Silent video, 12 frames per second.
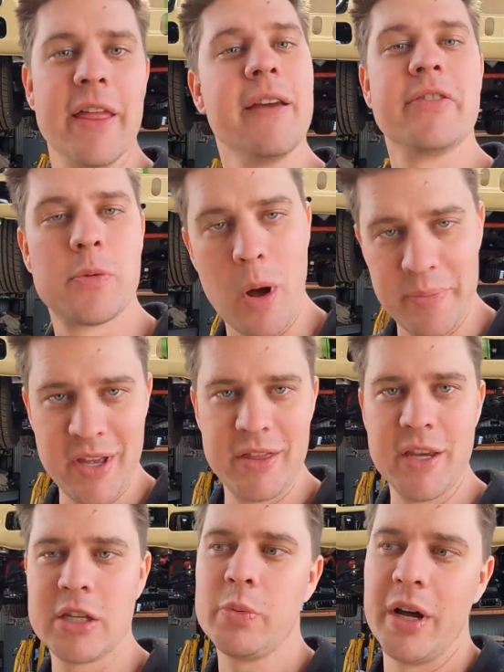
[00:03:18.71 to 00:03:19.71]
and they've swapped
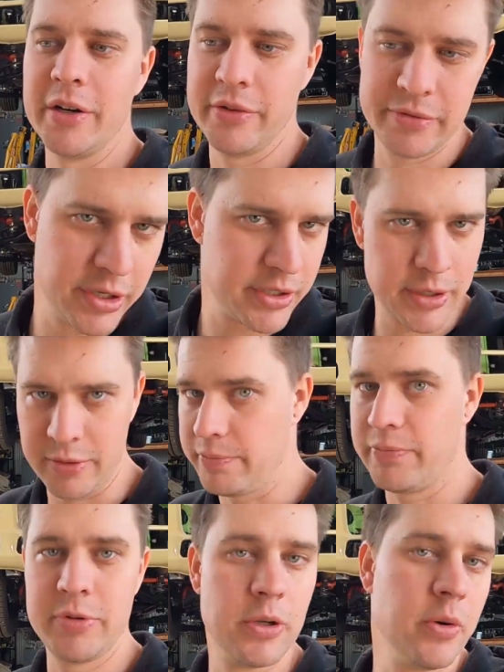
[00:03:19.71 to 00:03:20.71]
in this one just
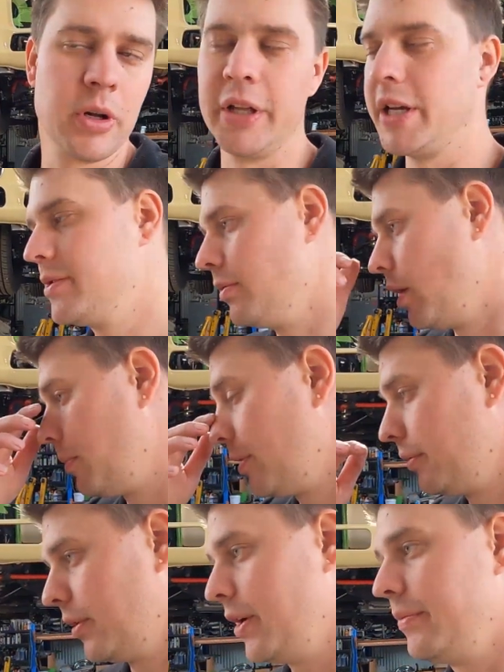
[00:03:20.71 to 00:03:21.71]
to do a clean swap,
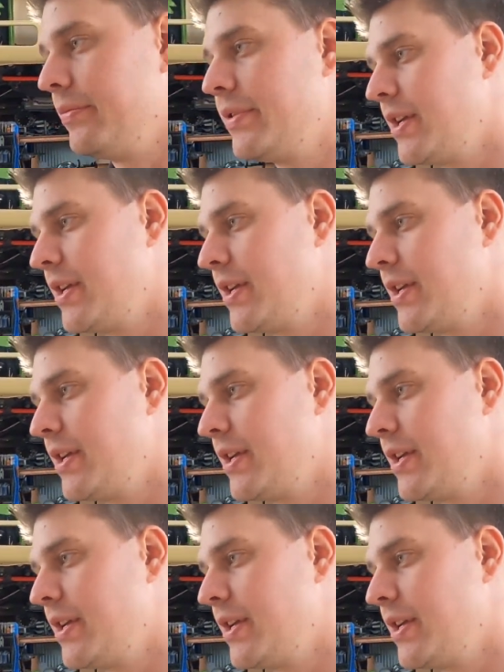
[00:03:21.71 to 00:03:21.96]
right?